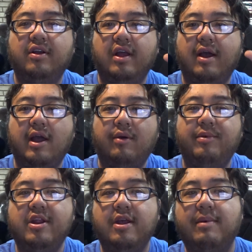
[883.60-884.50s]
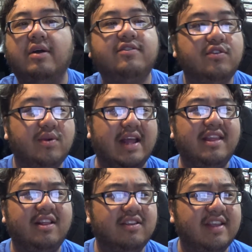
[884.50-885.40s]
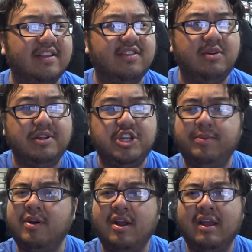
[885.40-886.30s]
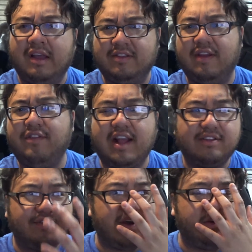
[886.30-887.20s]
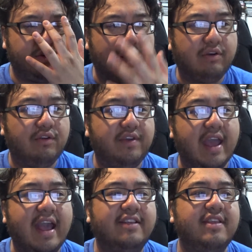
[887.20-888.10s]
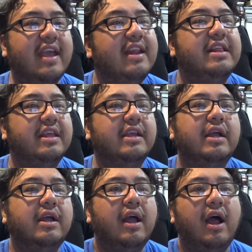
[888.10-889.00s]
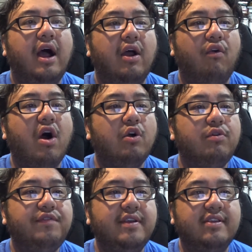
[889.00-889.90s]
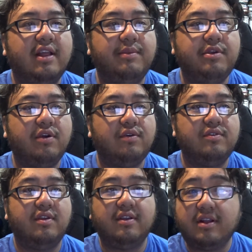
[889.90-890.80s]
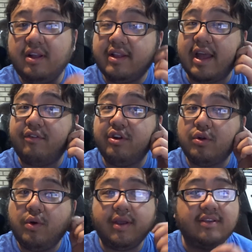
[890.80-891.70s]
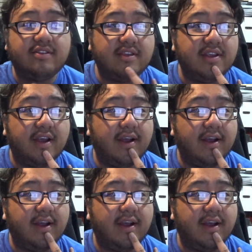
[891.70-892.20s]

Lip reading: how many amount. This one, I think it looks like it's a little bit cheaper, 7,500. I don't know if it has anything wrong with it. Let me go and click that real quick and see.